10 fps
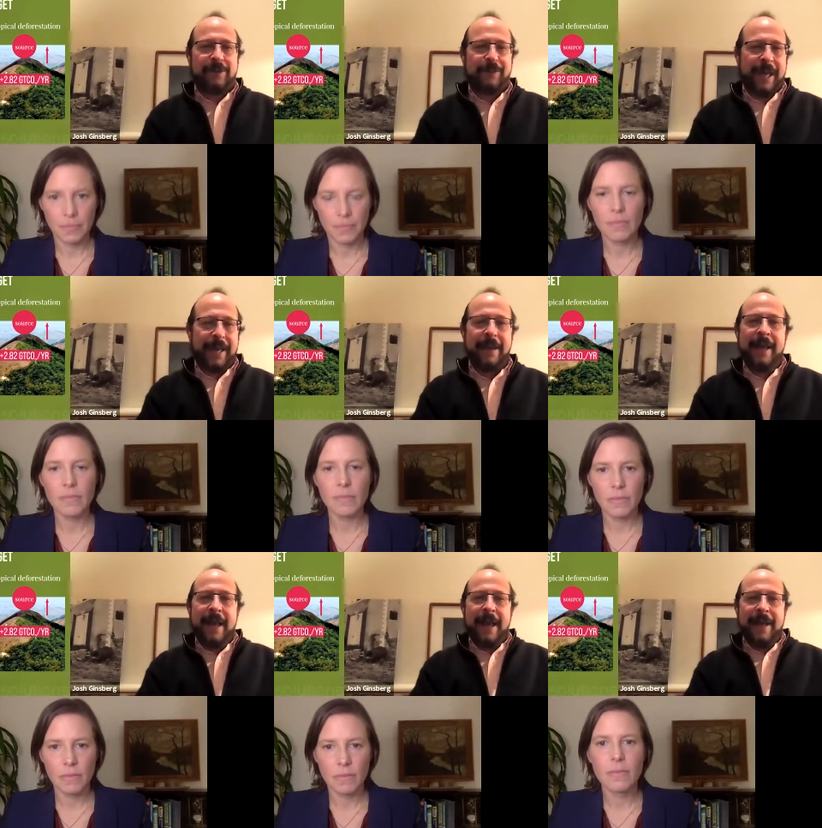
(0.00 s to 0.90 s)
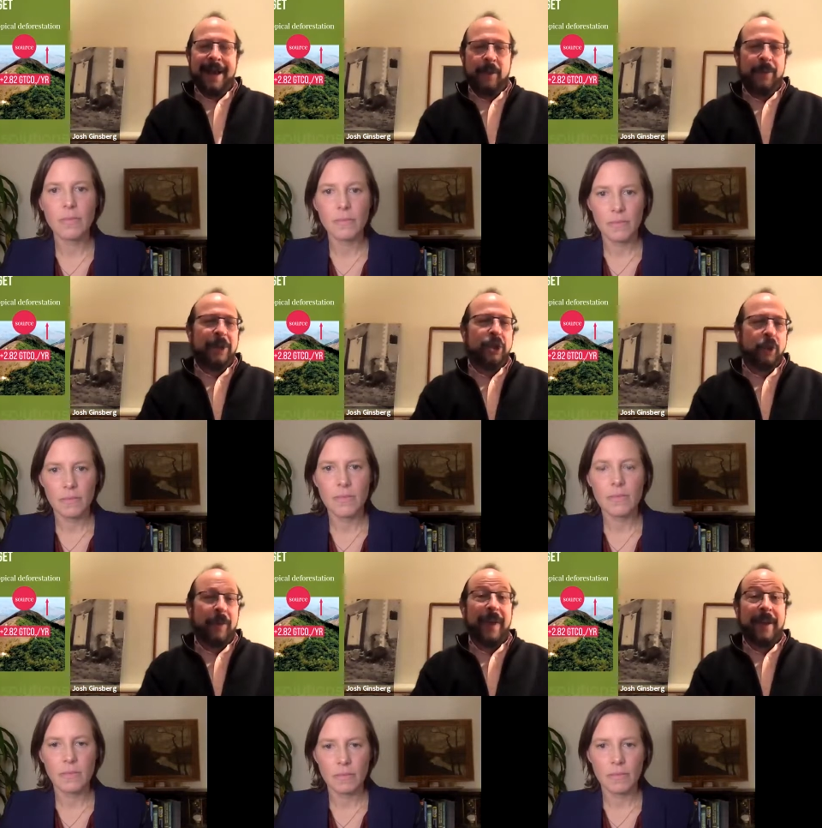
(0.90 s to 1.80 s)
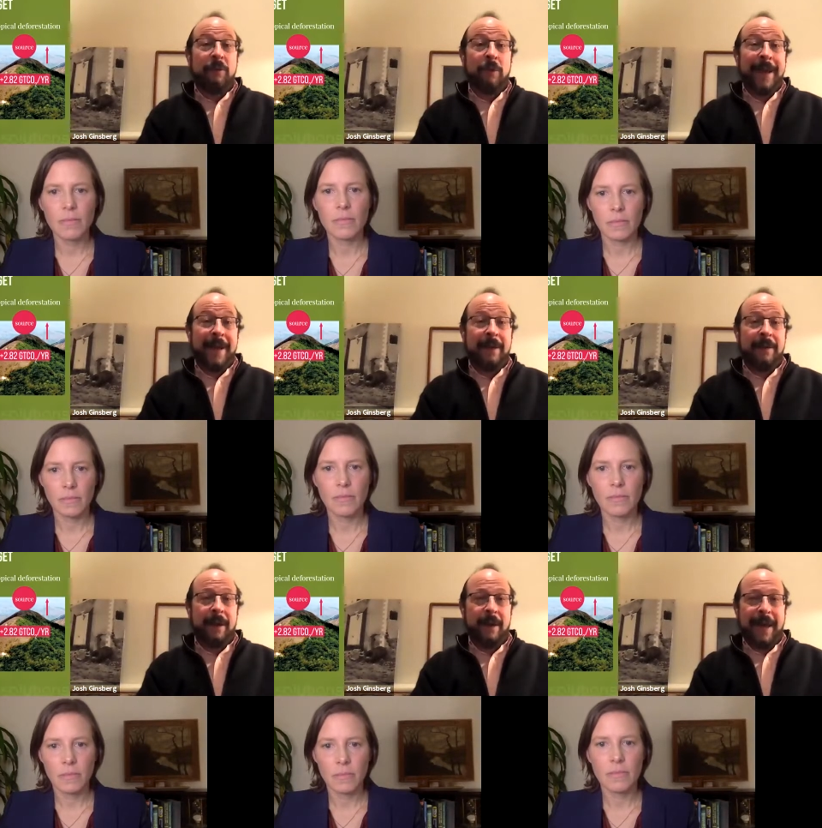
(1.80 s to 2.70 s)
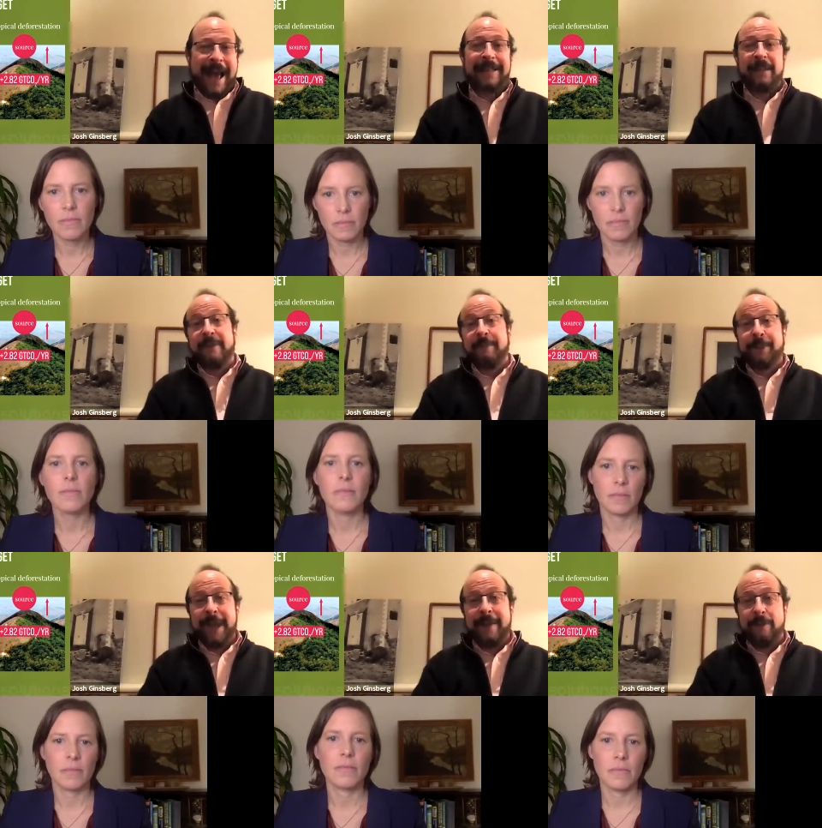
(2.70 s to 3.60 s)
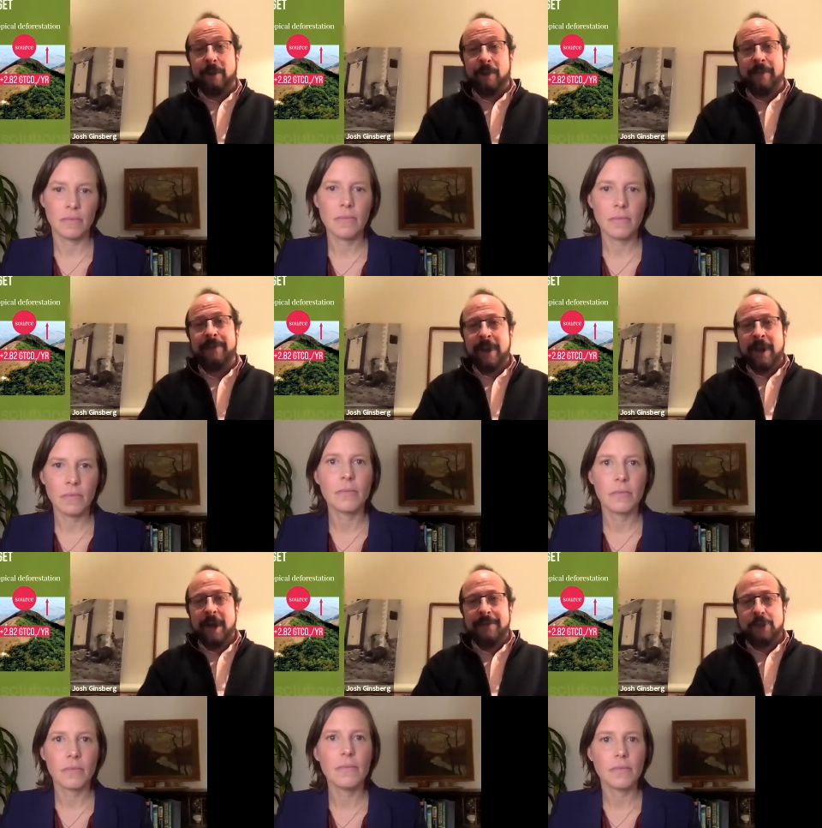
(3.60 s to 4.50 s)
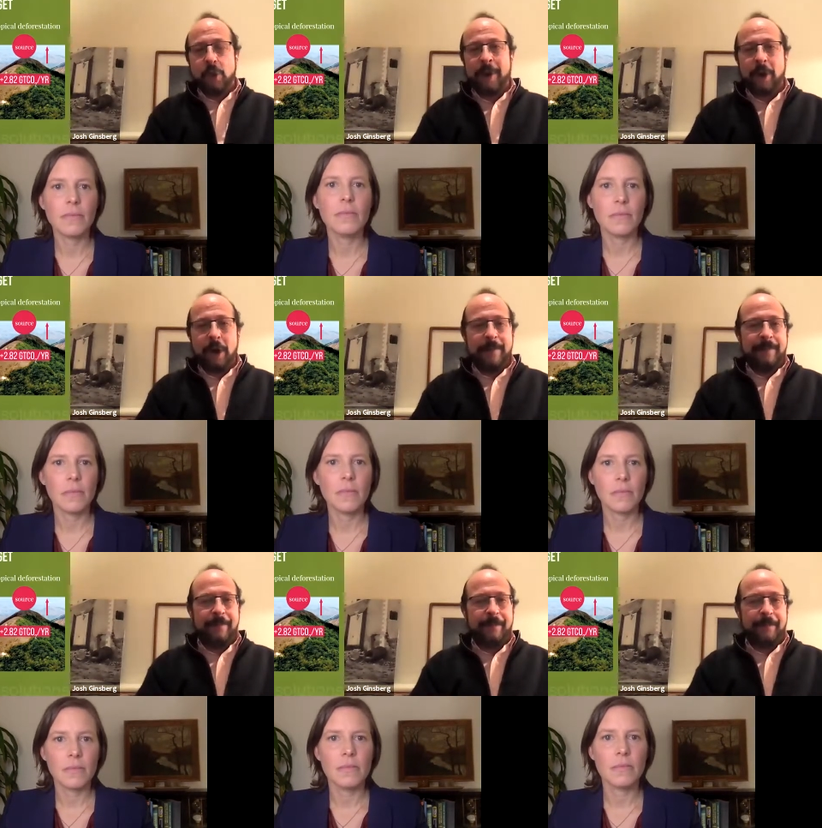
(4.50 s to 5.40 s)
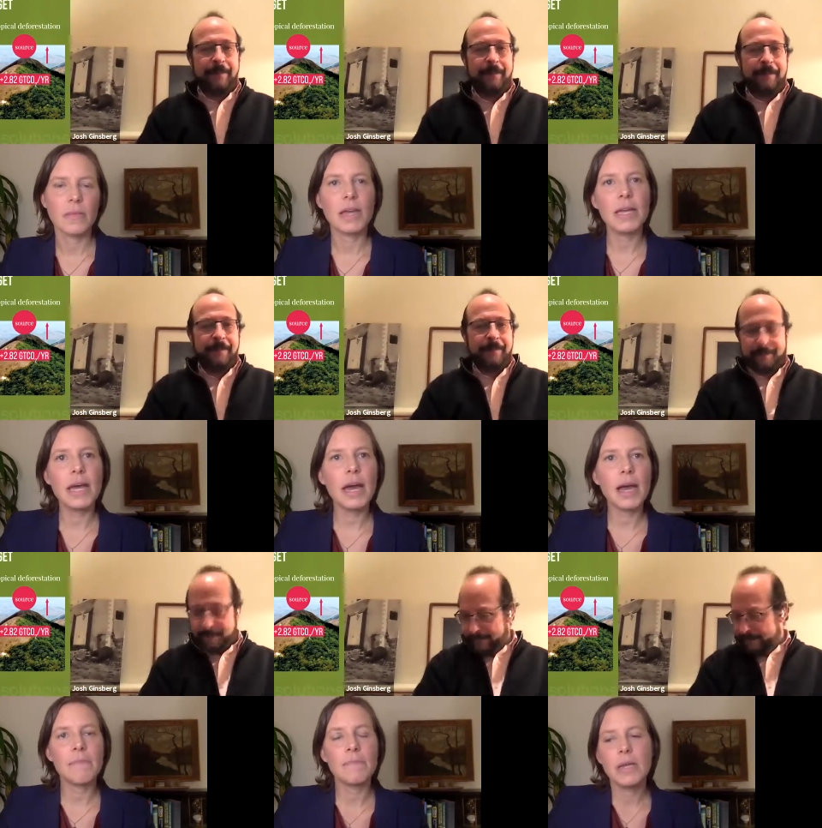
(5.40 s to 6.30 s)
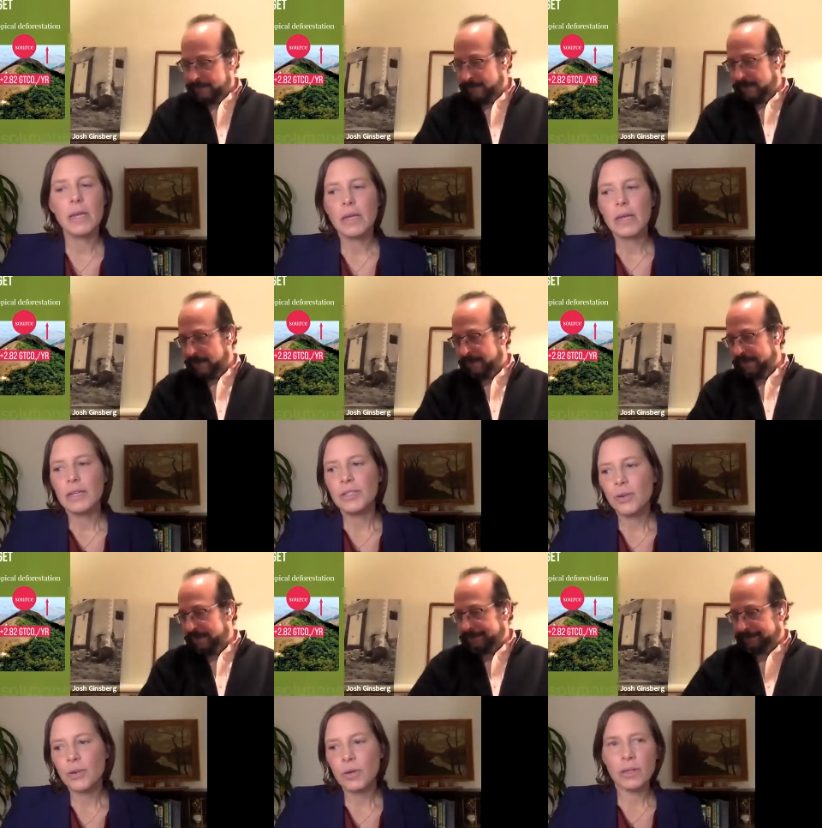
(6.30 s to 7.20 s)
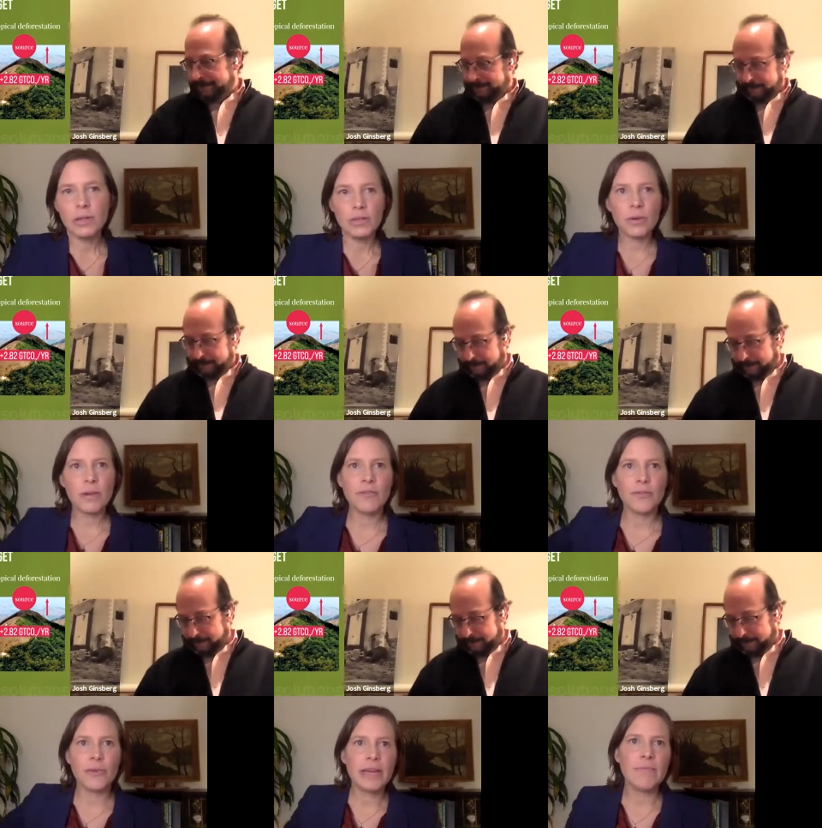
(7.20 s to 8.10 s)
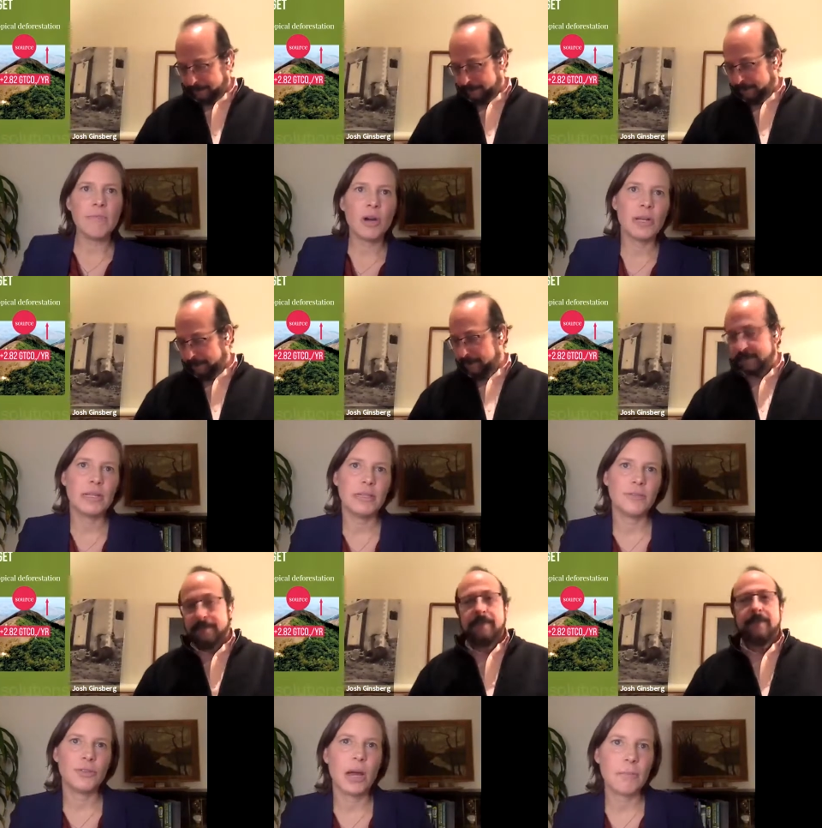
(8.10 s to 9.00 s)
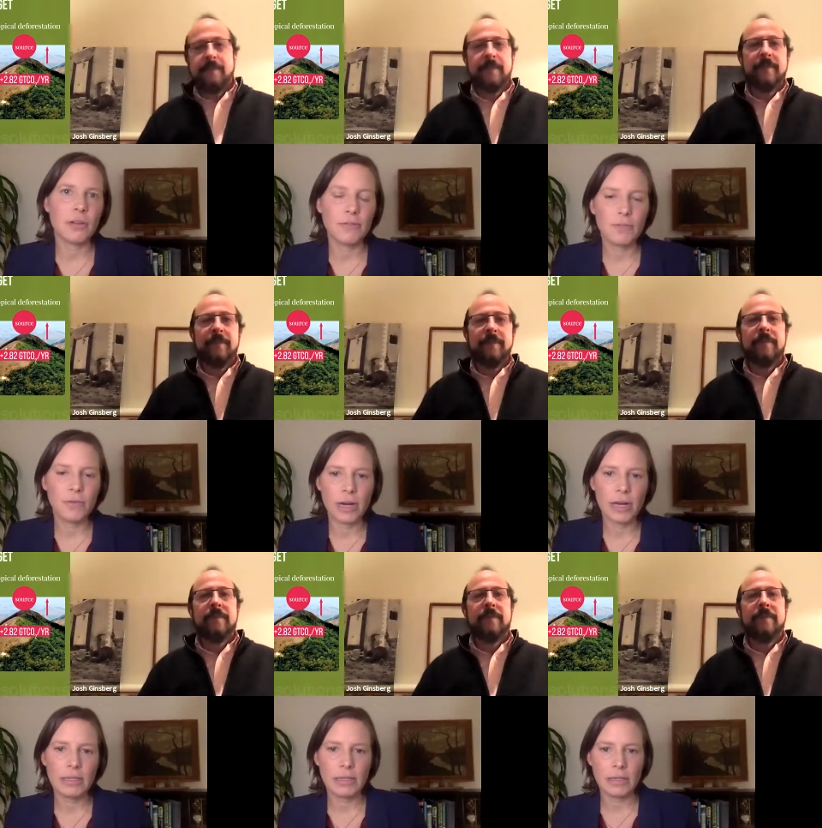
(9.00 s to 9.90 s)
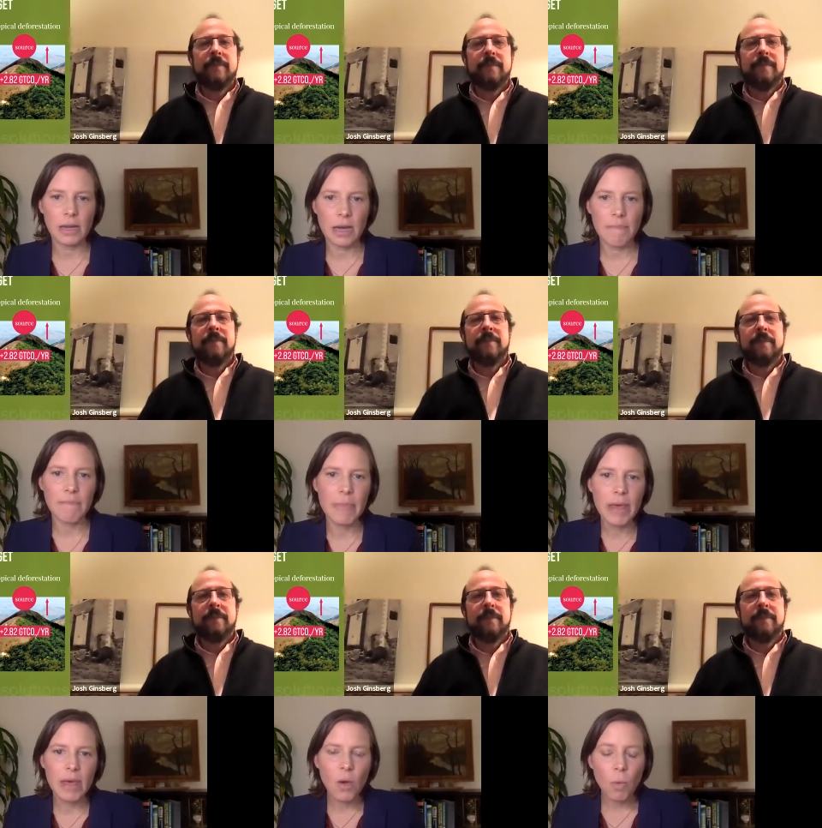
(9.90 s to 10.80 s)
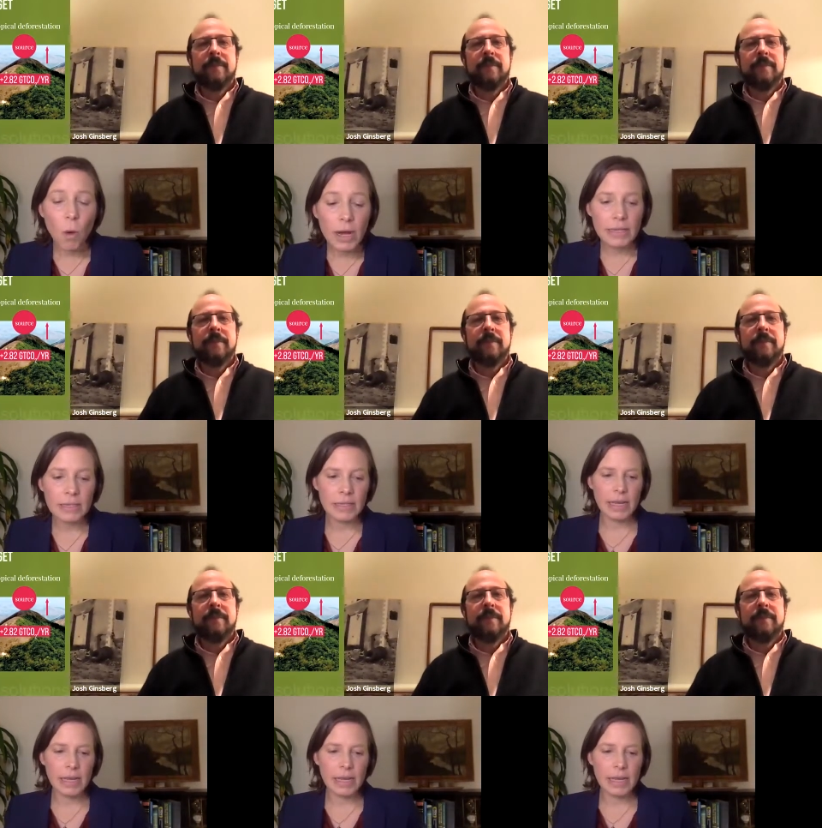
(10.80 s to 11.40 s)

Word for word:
Speaker 1: forests play, and, and how do we ensure they can remain uh, active in playing the role of, of storing carbon?
Speaker 2: Yeah, so there's sort of three components of tropical forests. Um, one is